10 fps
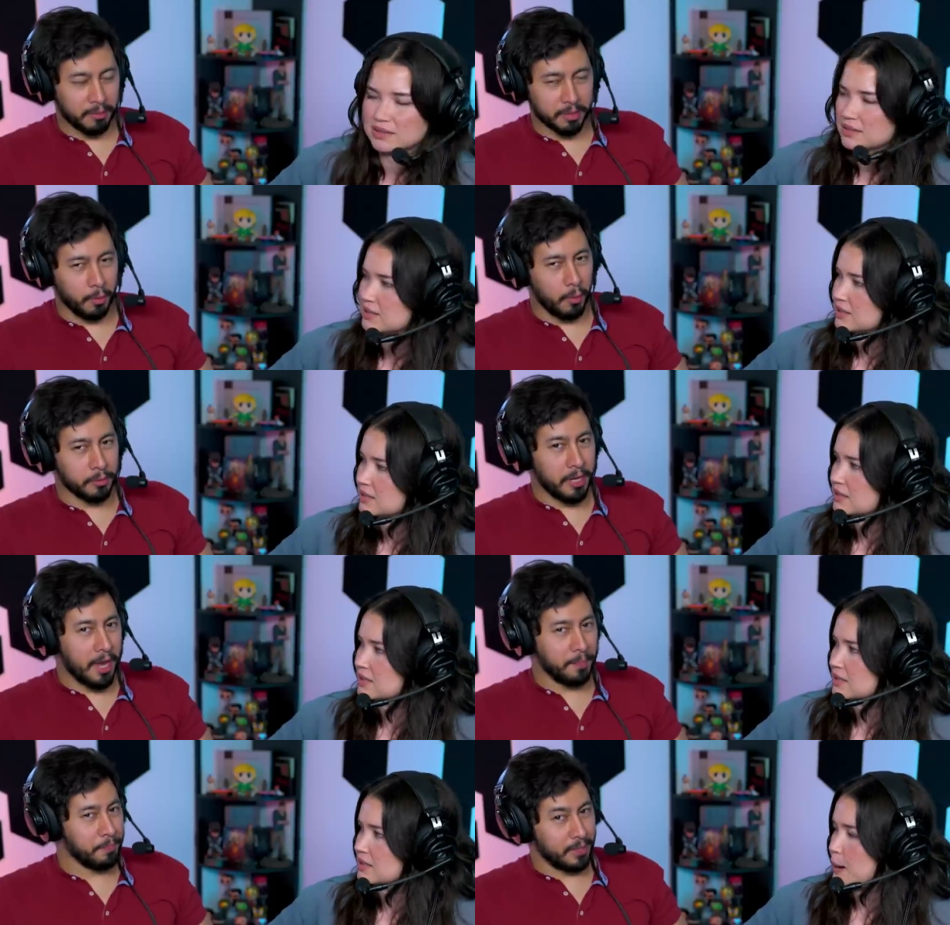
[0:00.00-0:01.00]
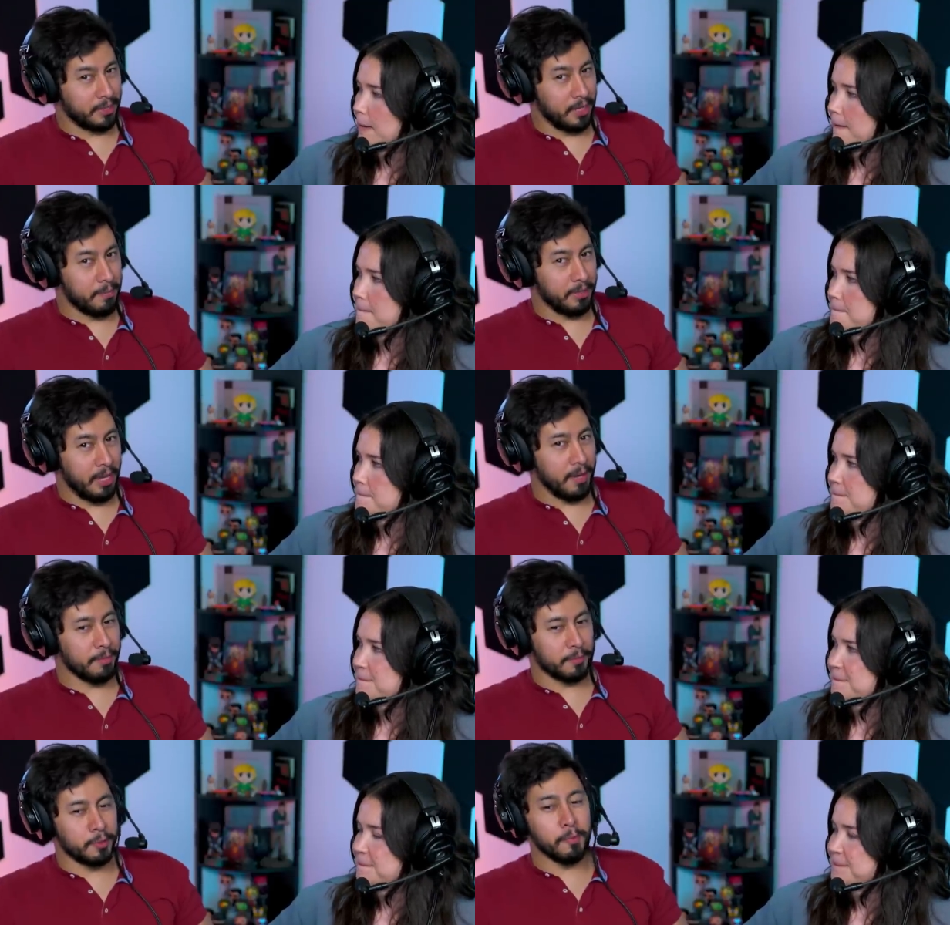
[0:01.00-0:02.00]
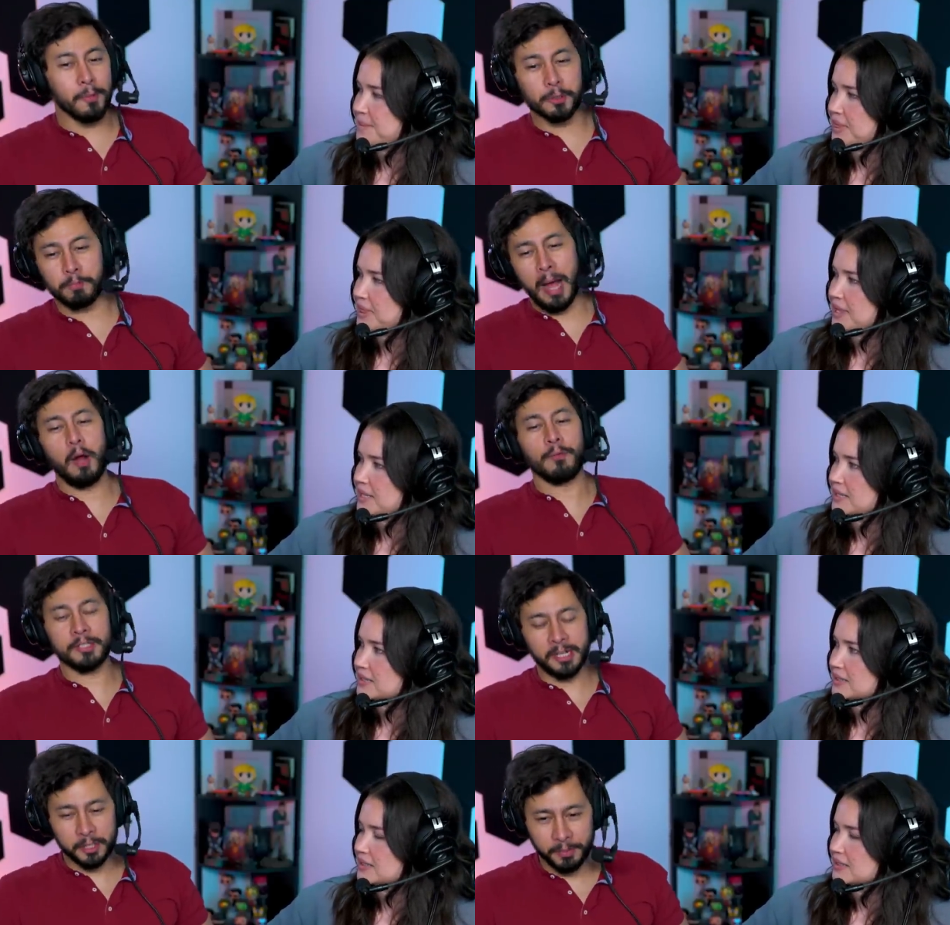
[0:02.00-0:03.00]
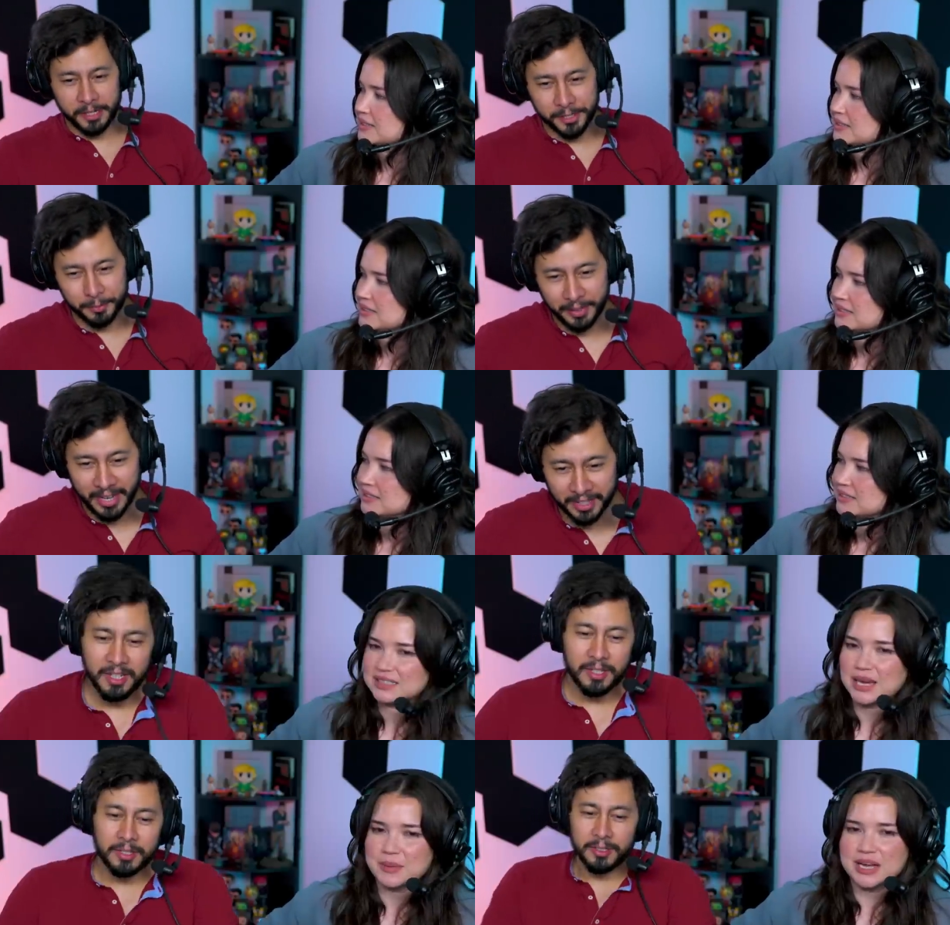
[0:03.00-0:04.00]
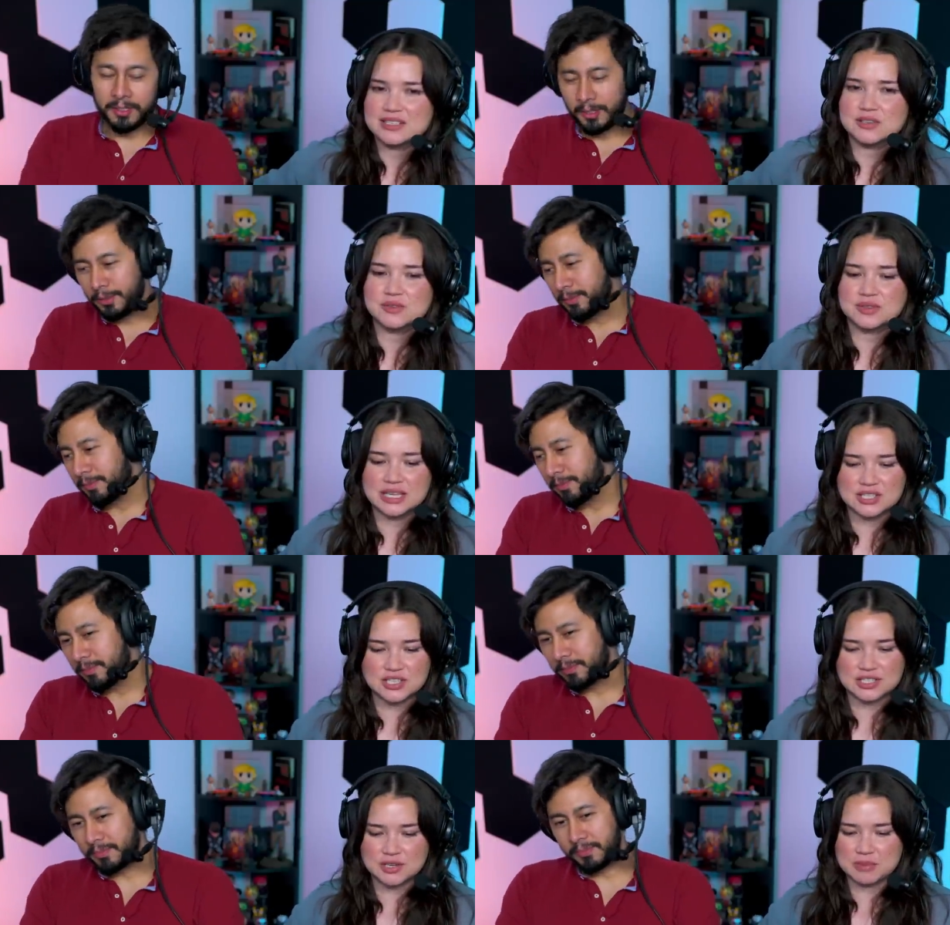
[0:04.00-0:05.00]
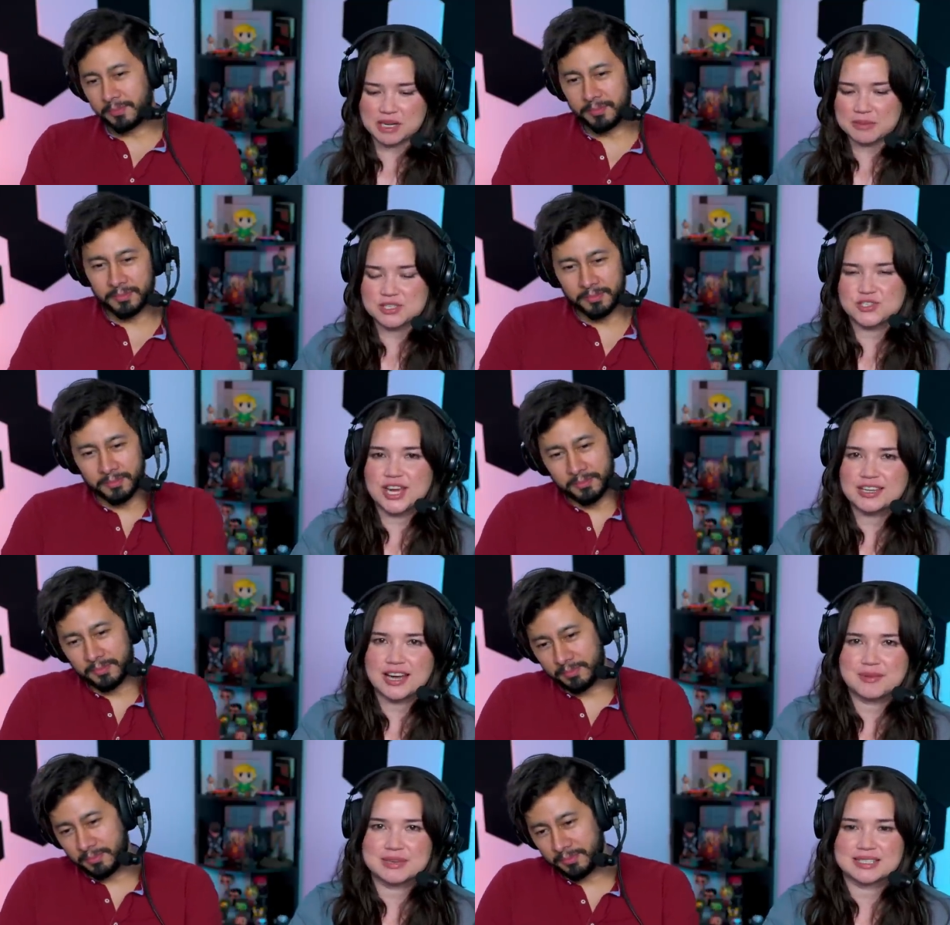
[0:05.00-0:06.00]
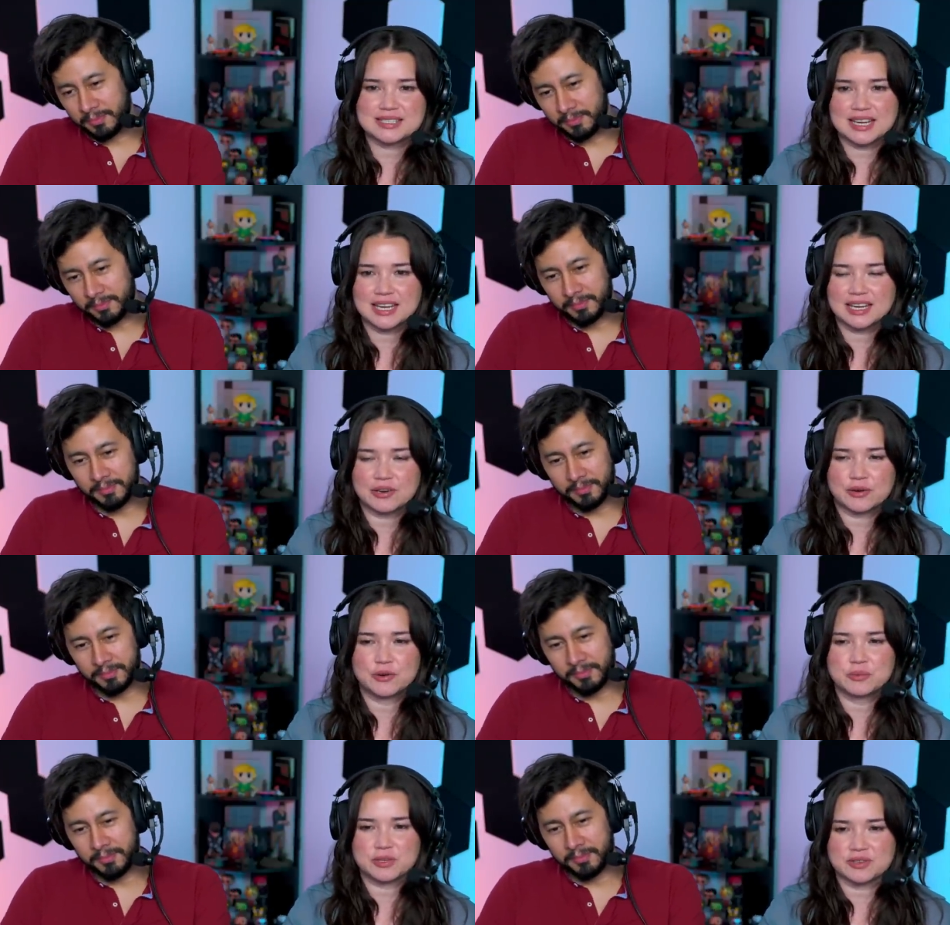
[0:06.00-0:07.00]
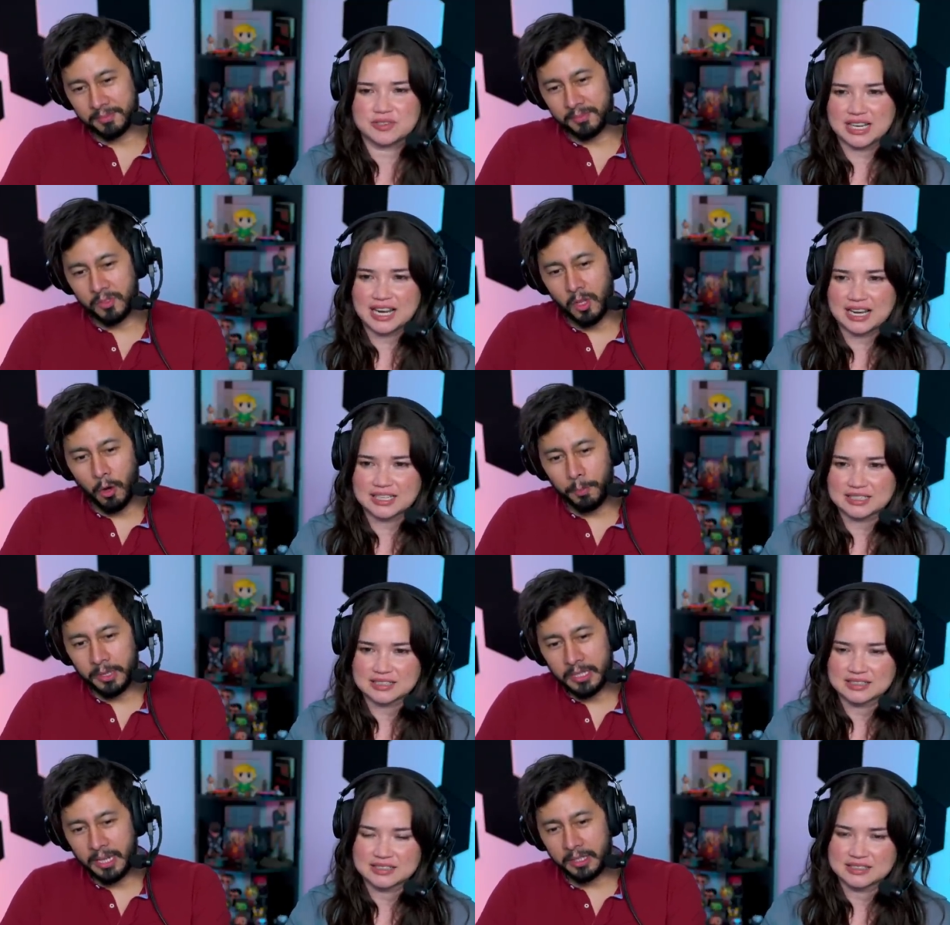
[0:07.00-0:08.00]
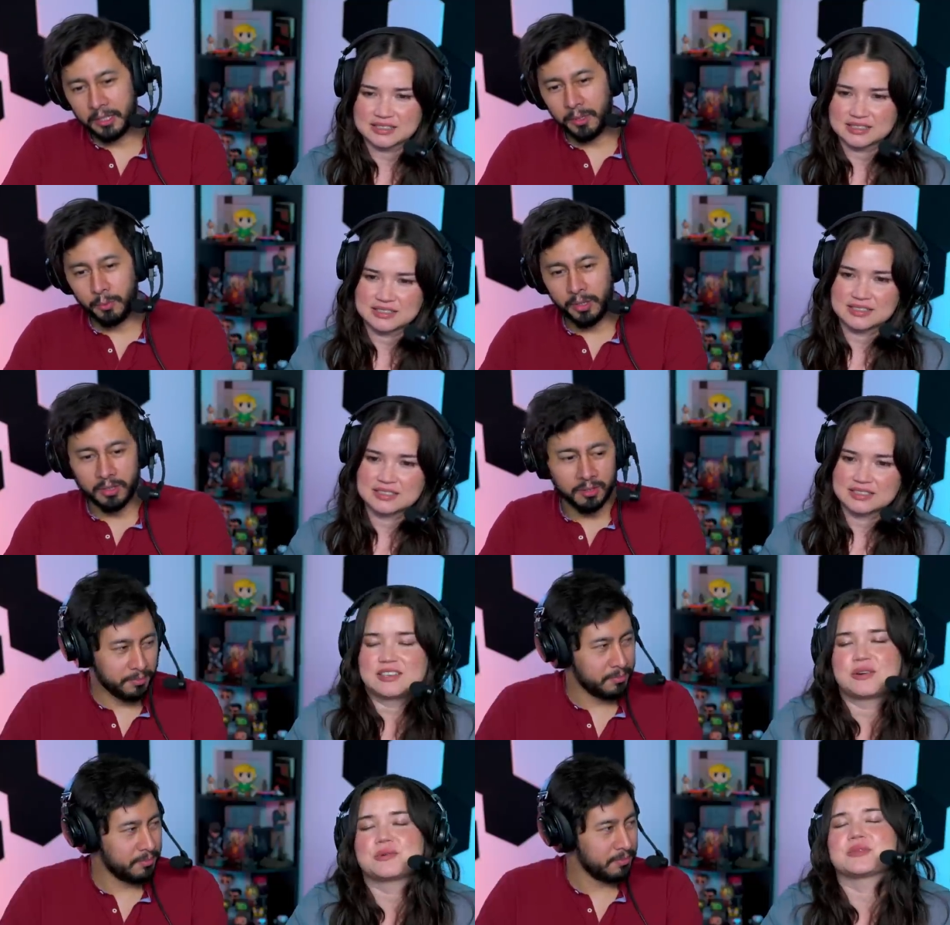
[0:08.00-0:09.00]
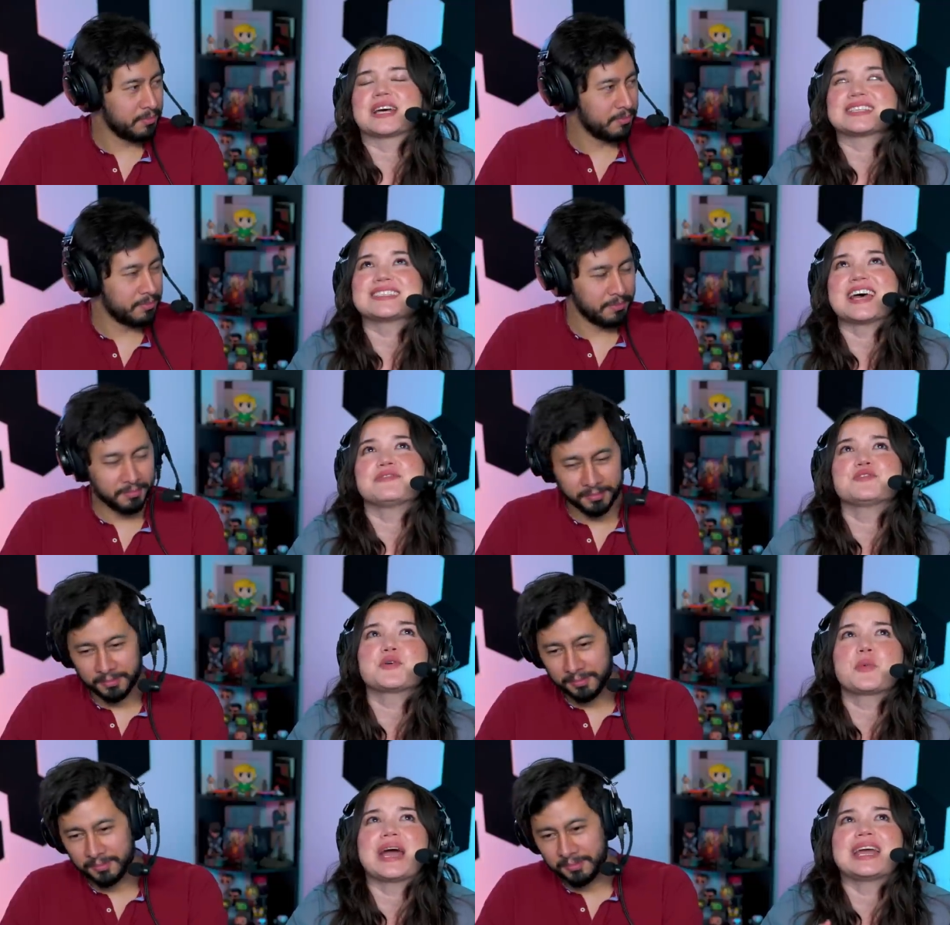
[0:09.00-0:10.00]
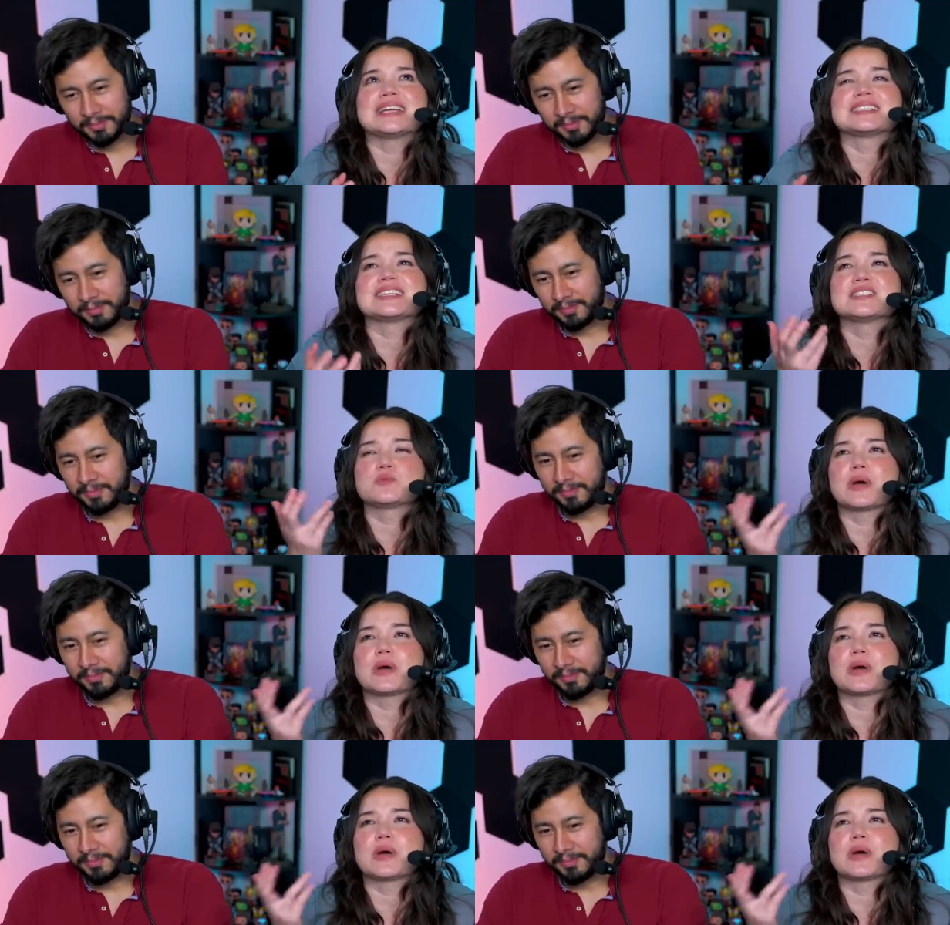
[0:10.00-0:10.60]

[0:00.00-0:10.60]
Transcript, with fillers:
Speaker 1: was there the whole time, and they became the two most powerful tennis players on the planet. Yeah, but I so. don't think
Speaker 2: she's going to become a Jedi by staying at home with her dad.
Speaker 1: No, but the dad can come with.
Speaker 2: No, that's never the way. Since